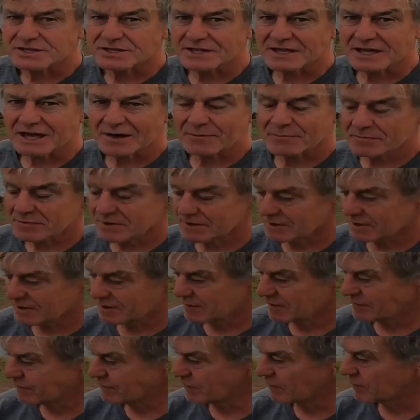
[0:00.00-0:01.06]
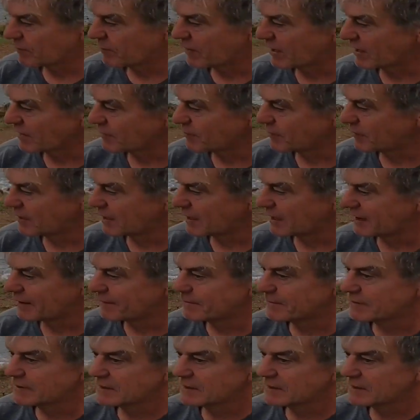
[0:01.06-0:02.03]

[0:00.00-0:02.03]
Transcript: to the footpath, but